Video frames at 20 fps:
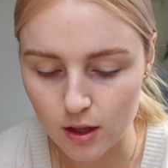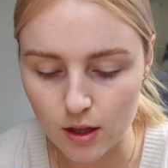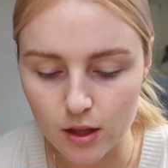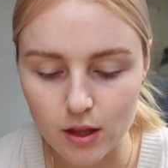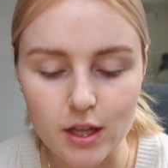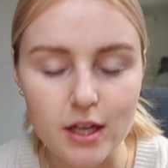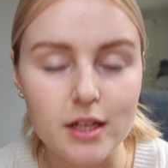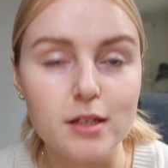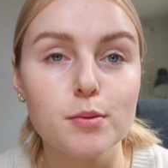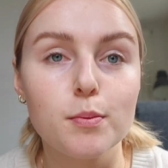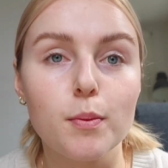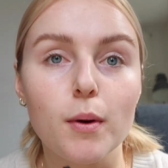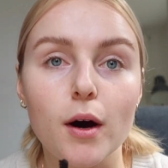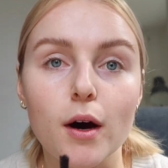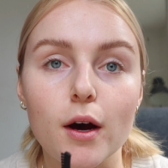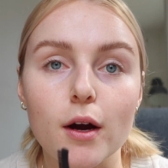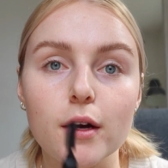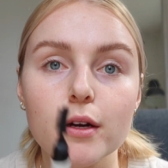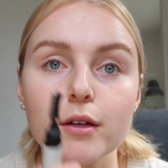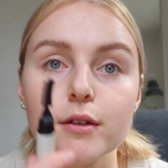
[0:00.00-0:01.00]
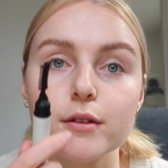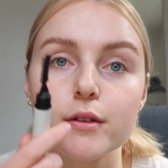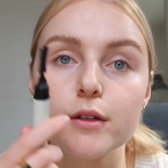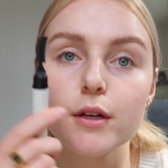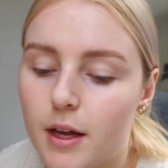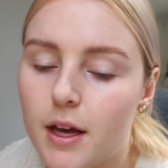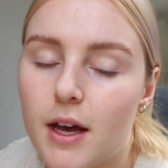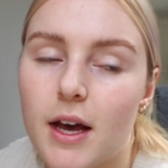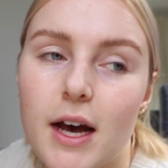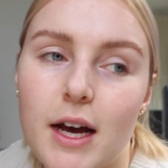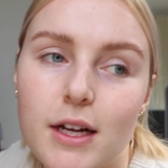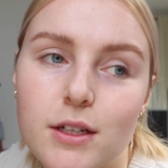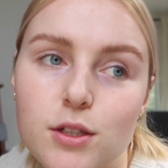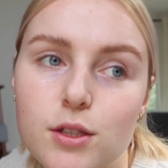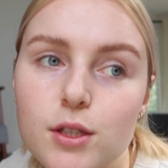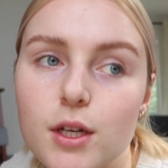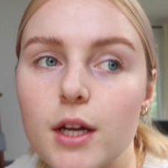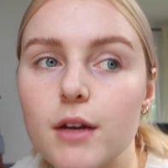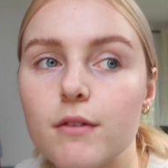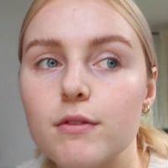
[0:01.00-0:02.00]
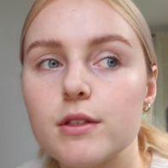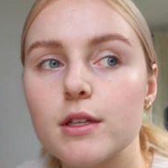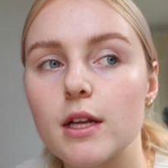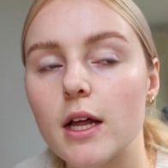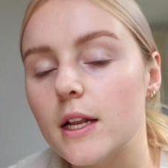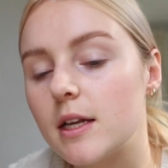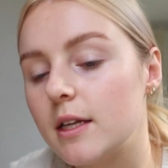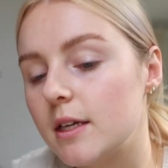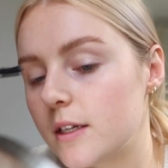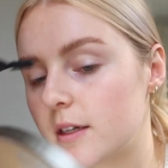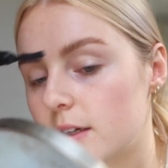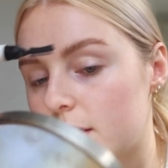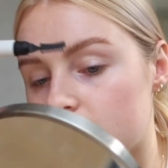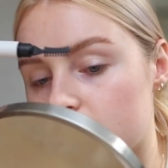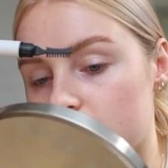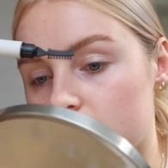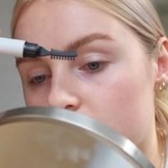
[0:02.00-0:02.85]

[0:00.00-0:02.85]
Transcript: this part and just kind of slightly